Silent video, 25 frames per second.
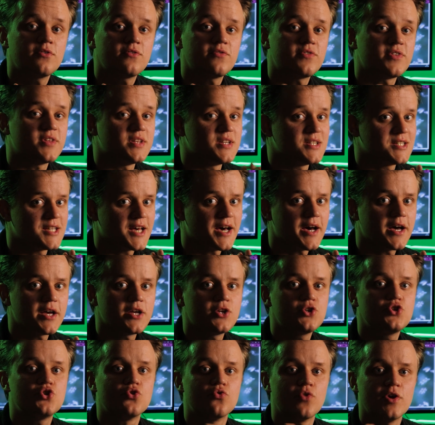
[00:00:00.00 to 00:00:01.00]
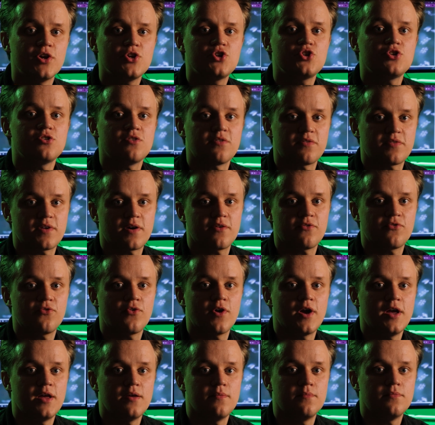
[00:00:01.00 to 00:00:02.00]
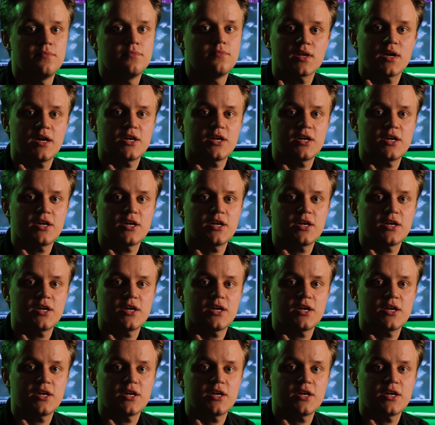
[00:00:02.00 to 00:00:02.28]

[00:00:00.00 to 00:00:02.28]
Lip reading: for the entire duration of that frame,